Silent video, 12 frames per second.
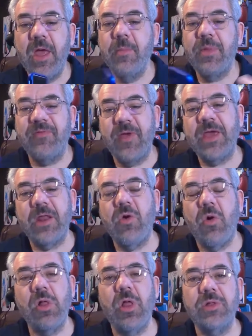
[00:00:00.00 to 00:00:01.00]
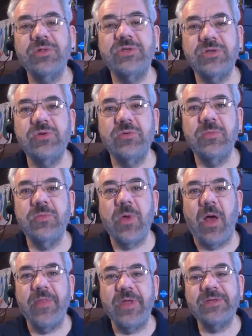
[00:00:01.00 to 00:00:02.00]
But if I get a call on Zoom
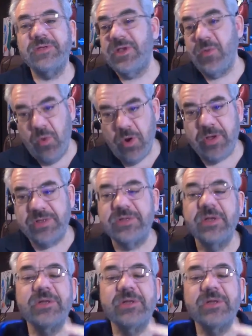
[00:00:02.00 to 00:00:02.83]
on this, it works.